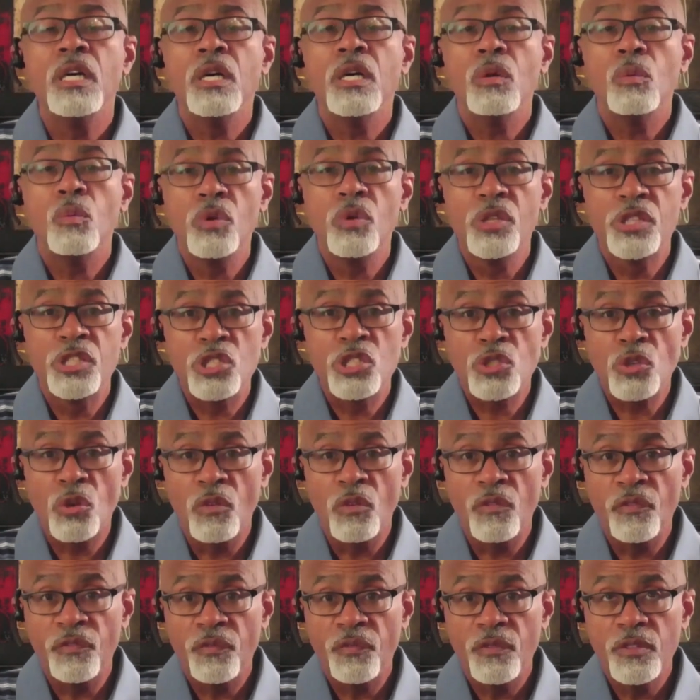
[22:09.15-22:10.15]
with
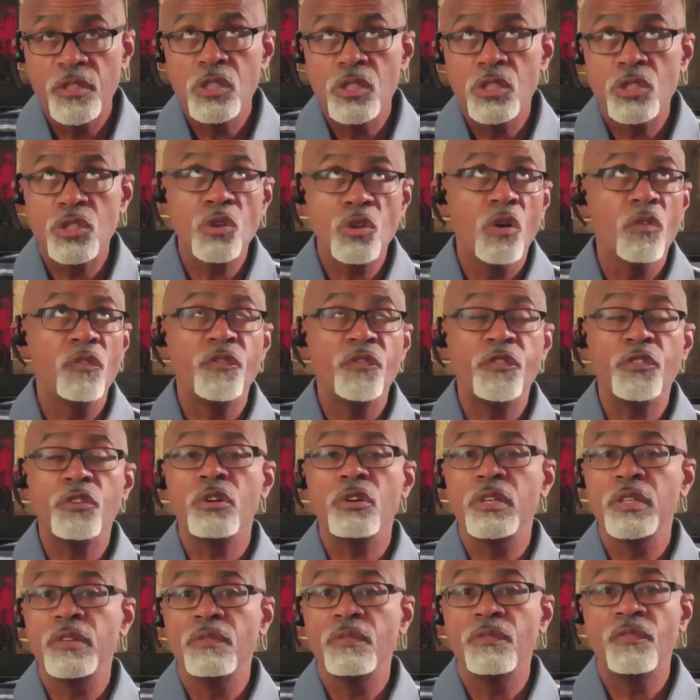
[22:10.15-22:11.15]
sulfur
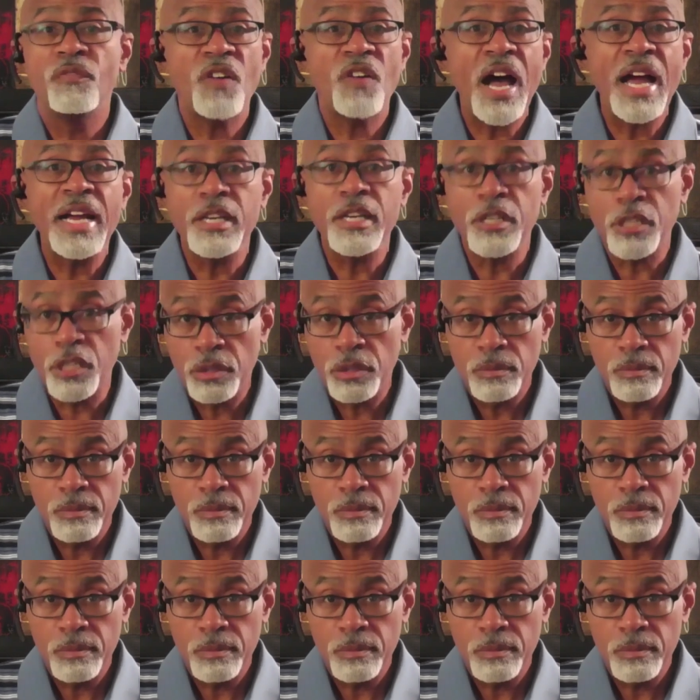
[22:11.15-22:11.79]
and fire